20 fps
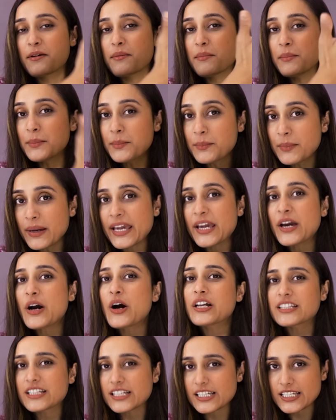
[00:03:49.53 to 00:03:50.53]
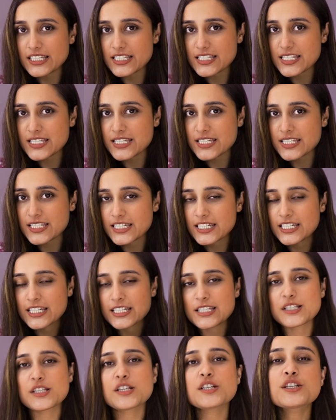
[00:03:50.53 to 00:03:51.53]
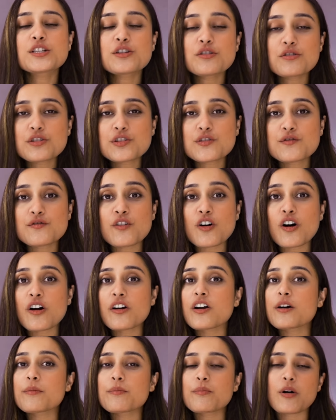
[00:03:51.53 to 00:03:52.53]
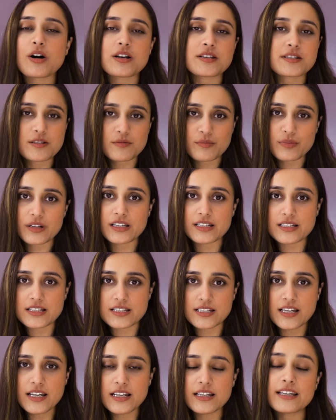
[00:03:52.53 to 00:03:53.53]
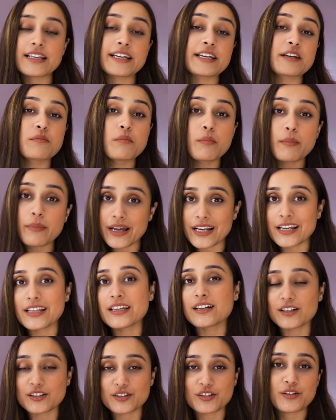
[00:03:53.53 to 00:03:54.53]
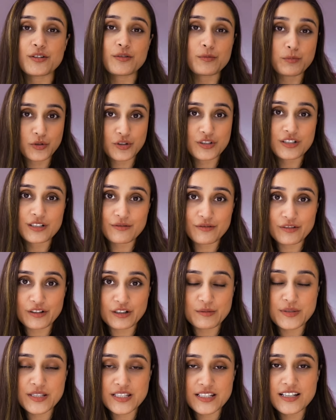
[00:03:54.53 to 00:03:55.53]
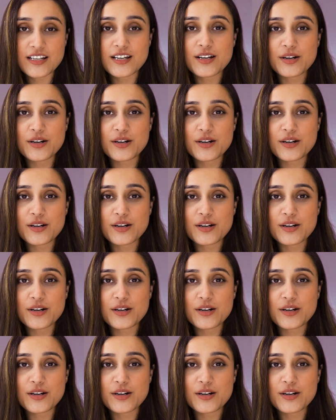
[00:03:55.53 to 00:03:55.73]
May on the list. This is used for a possibility like many other modal verbs.